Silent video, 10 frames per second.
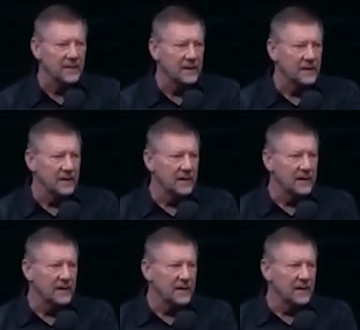
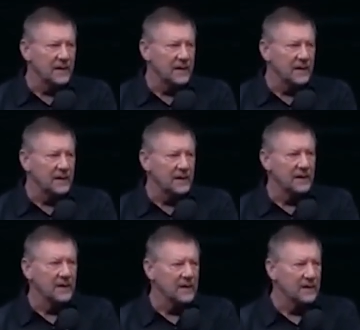
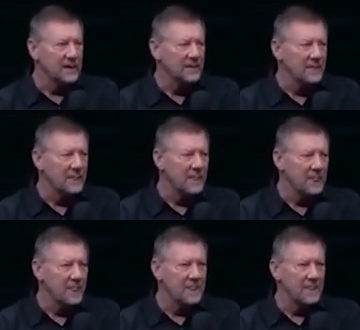
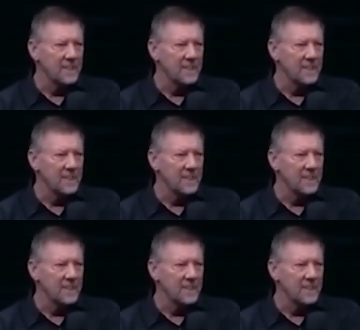Nobody speaks.